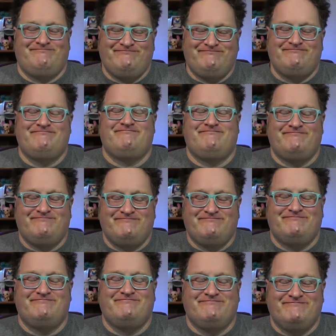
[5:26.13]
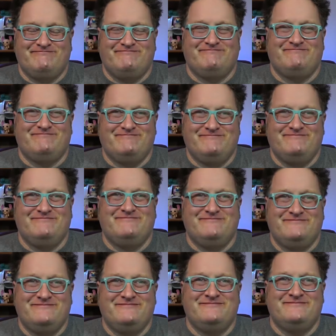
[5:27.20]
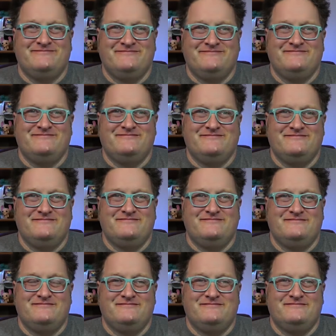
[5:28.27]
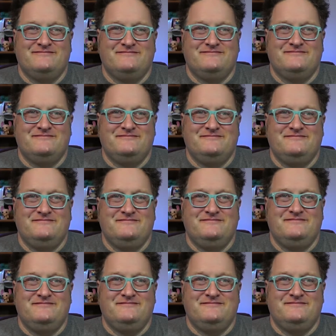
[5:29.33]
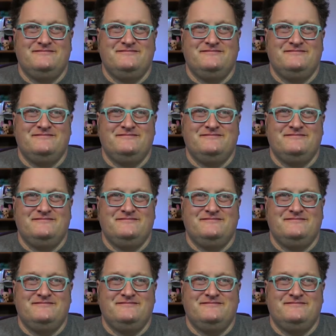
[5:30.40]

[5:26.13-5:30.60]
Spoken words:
(silent)